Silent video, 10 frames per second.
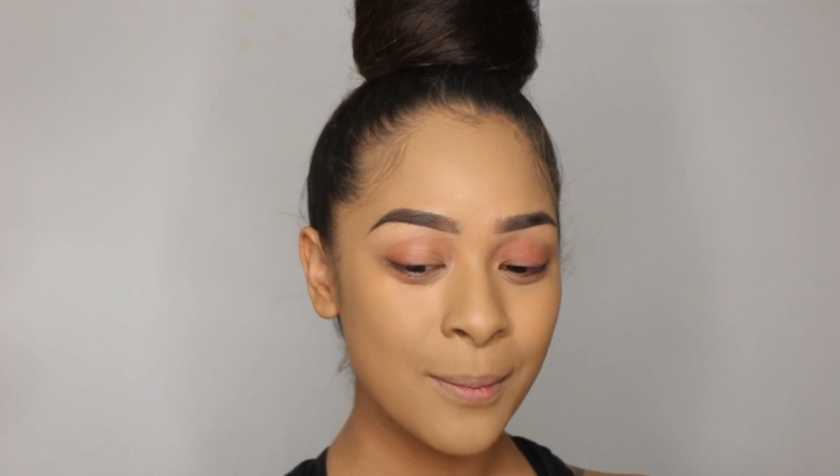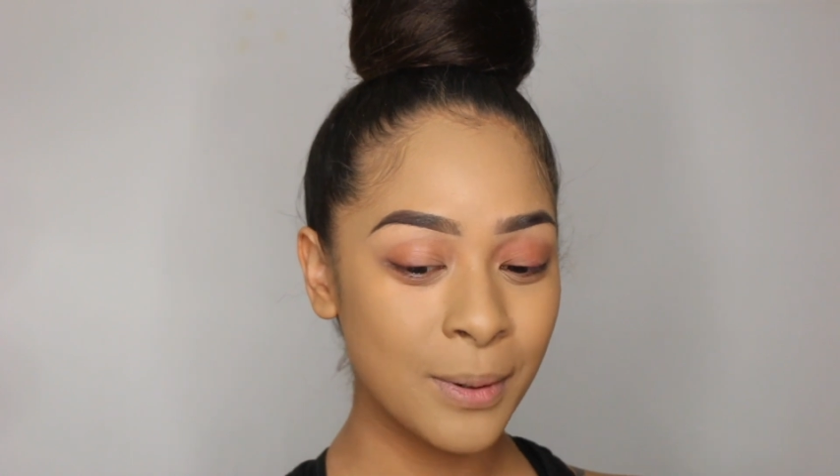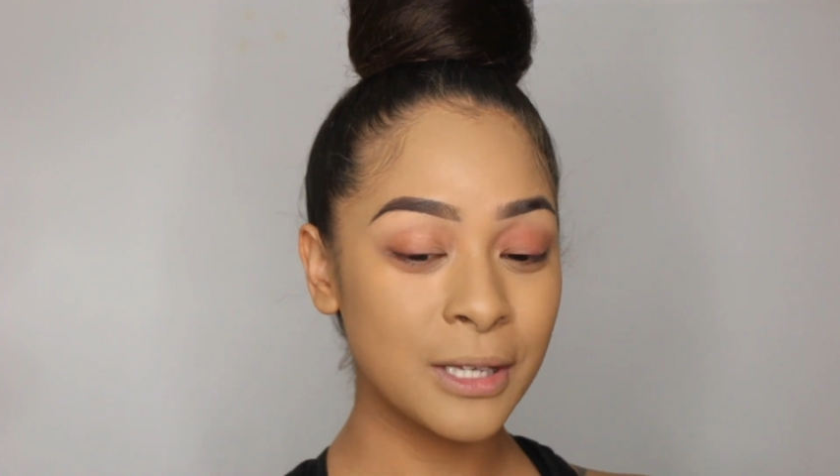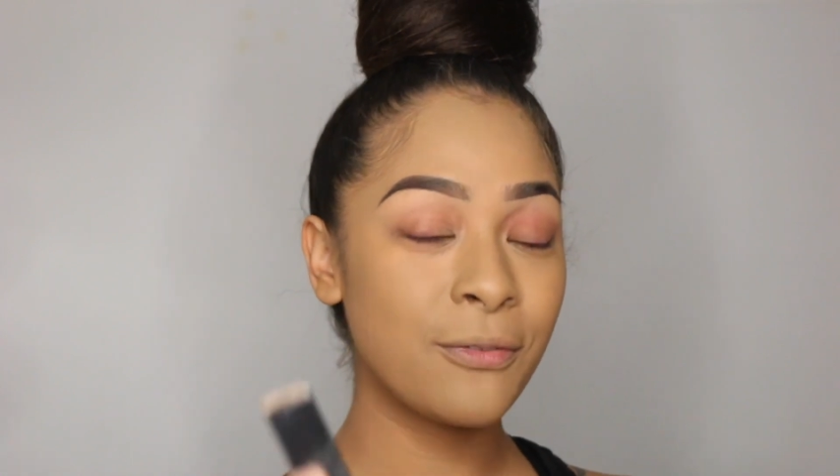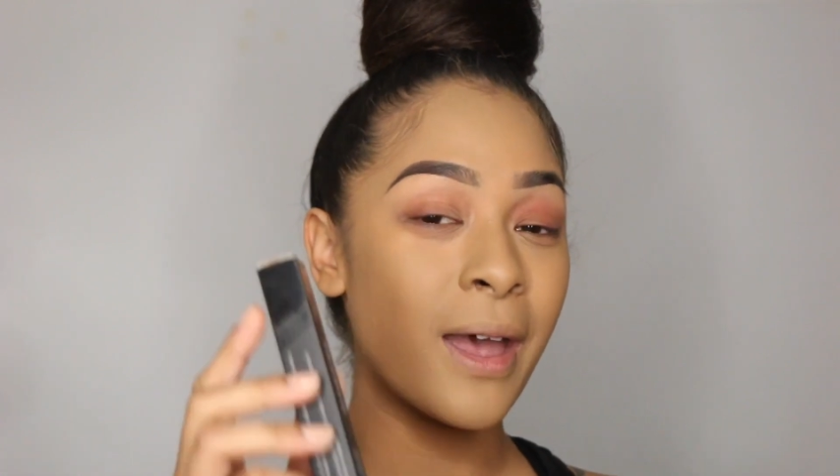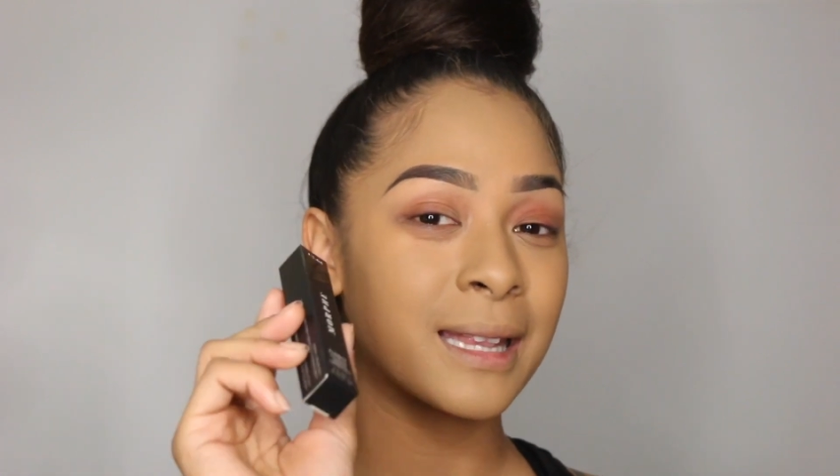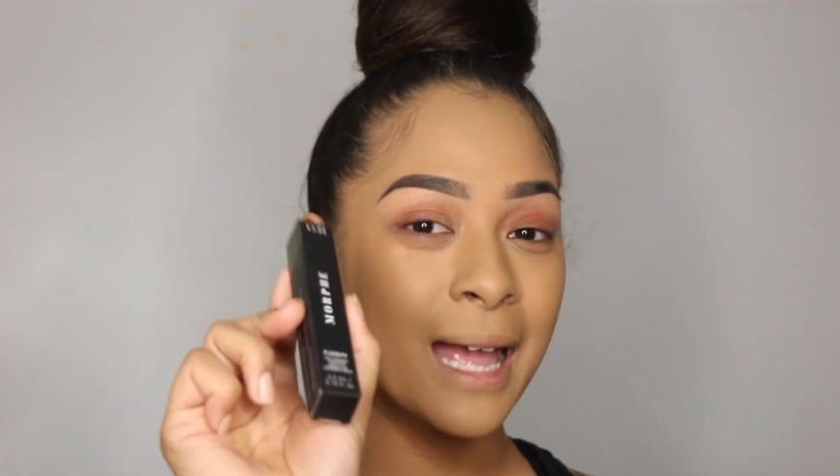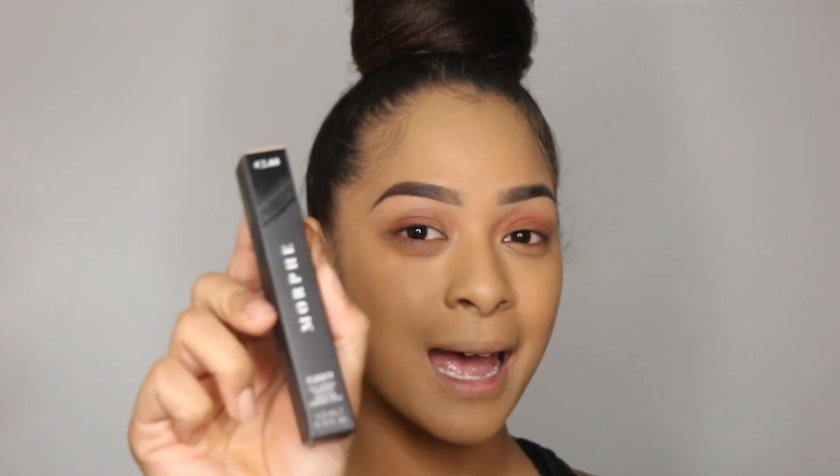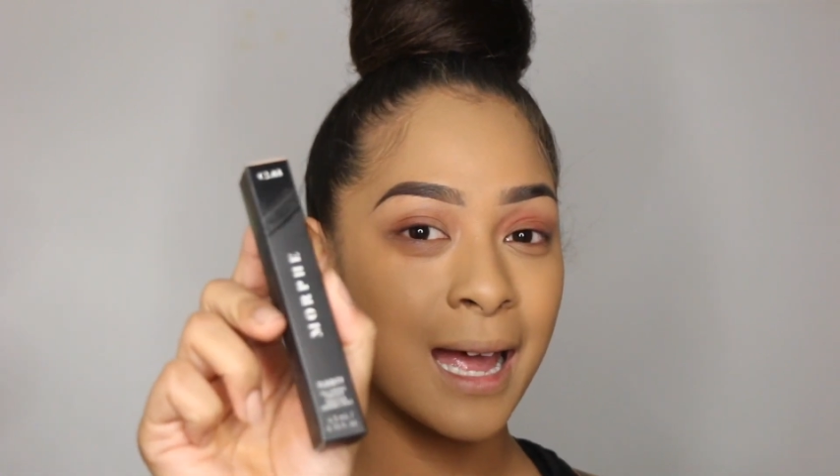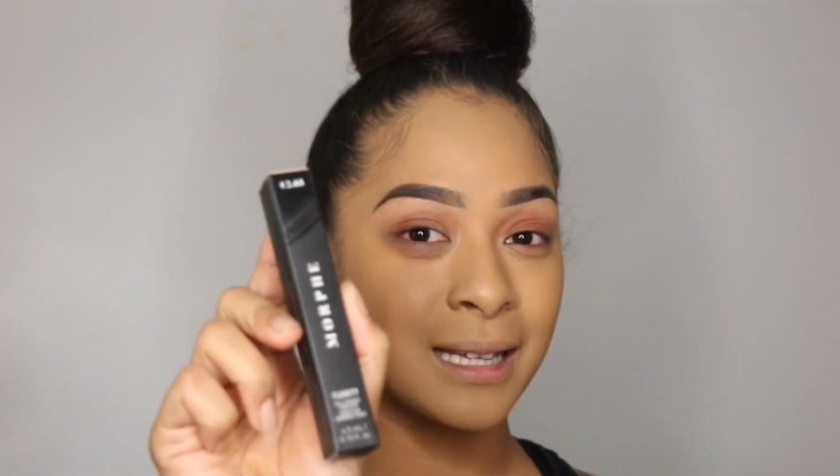But the fact
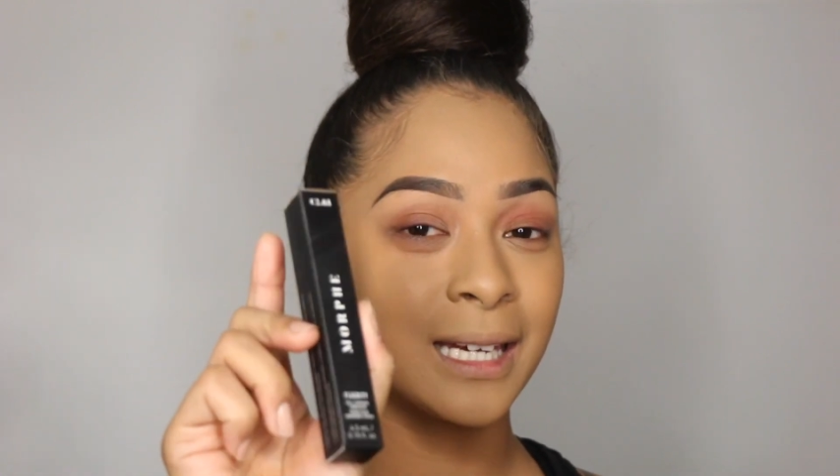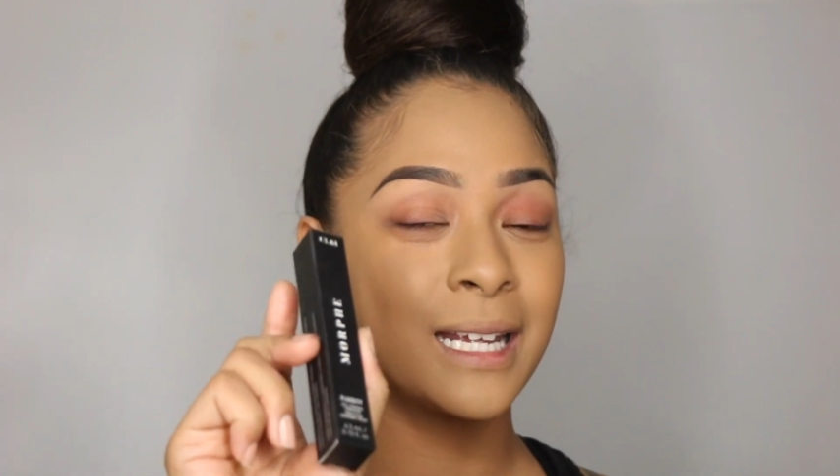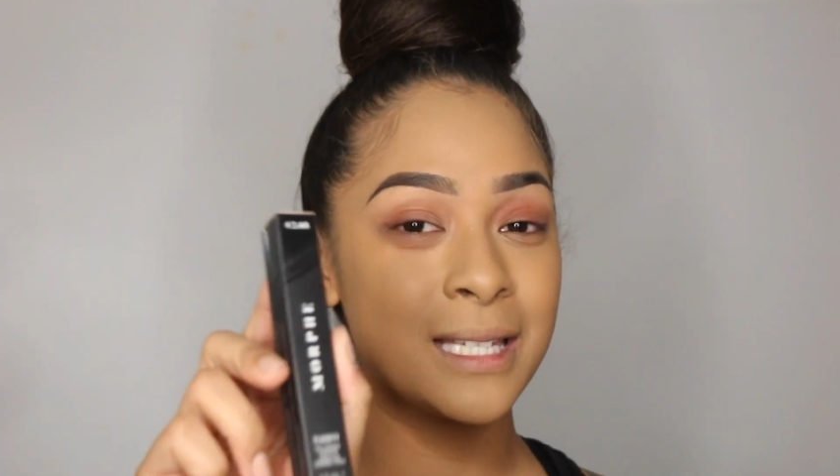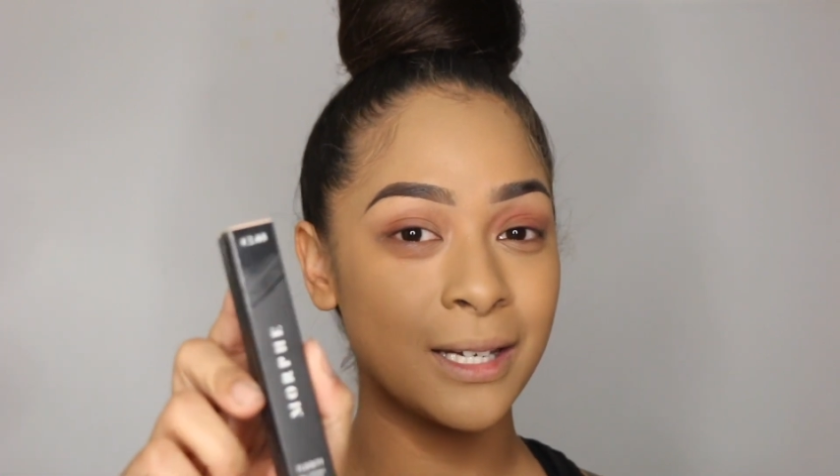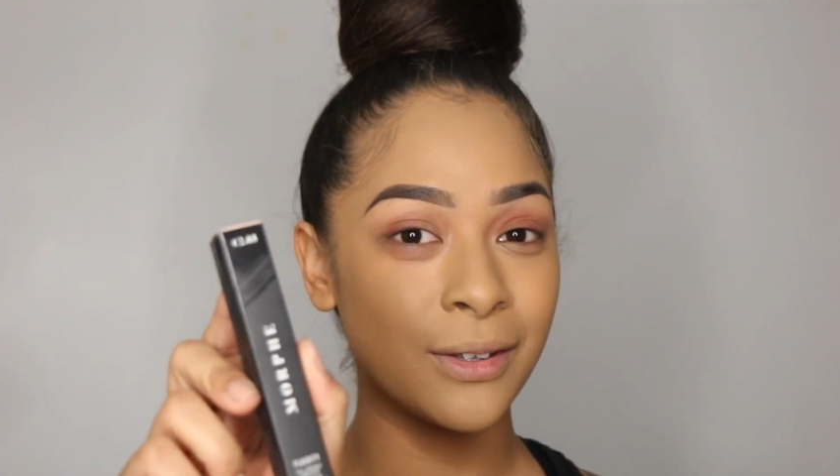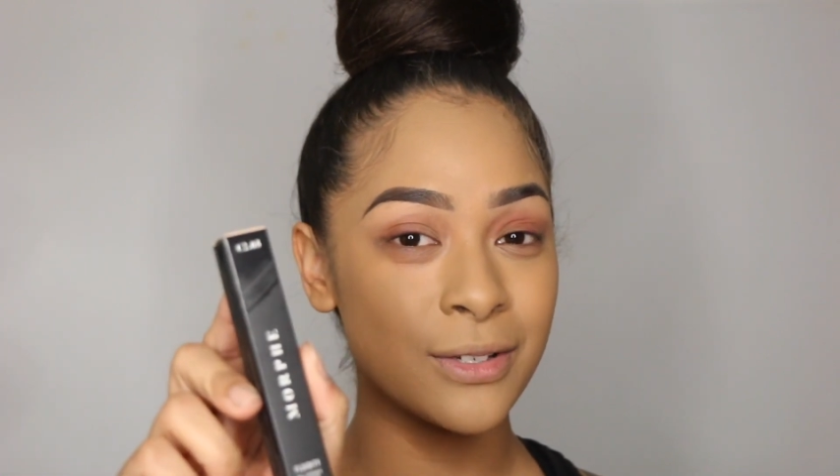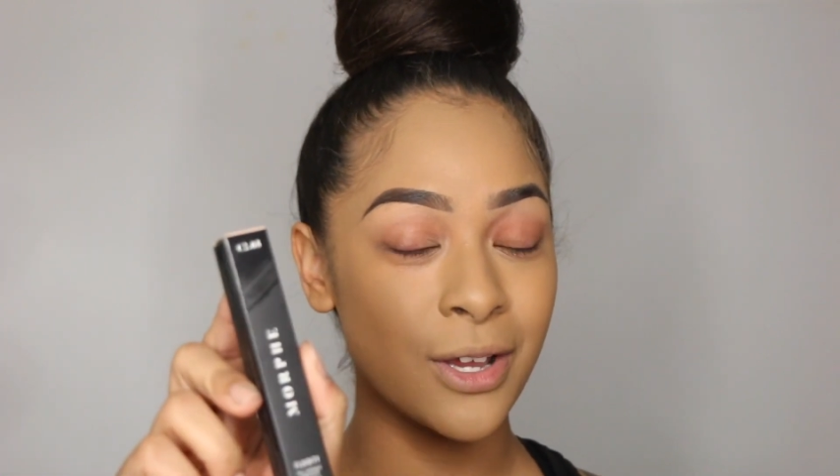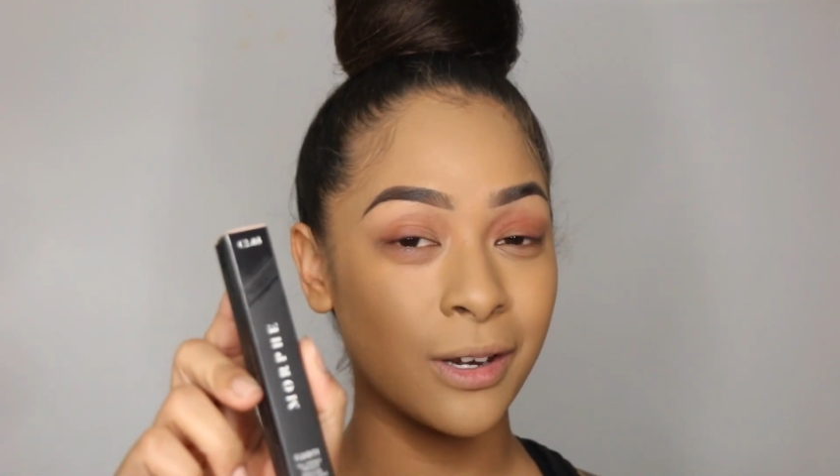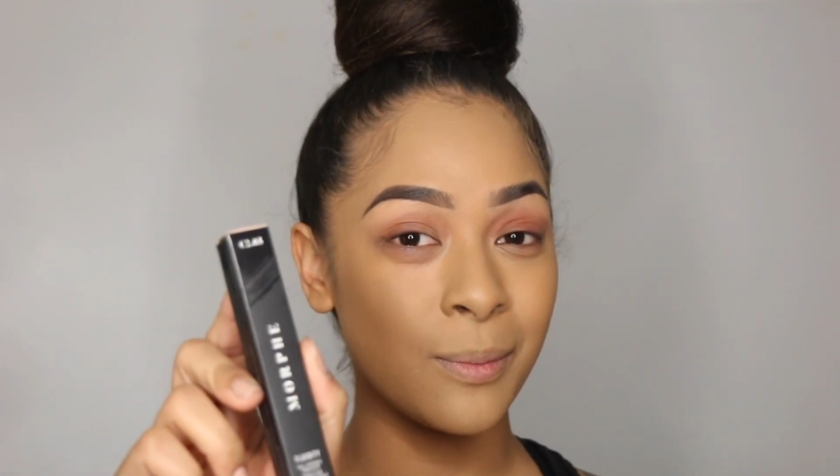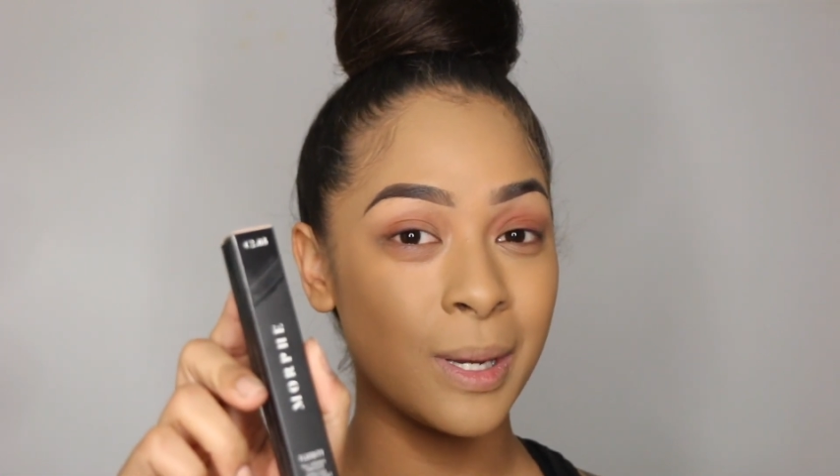that the concealers are gonna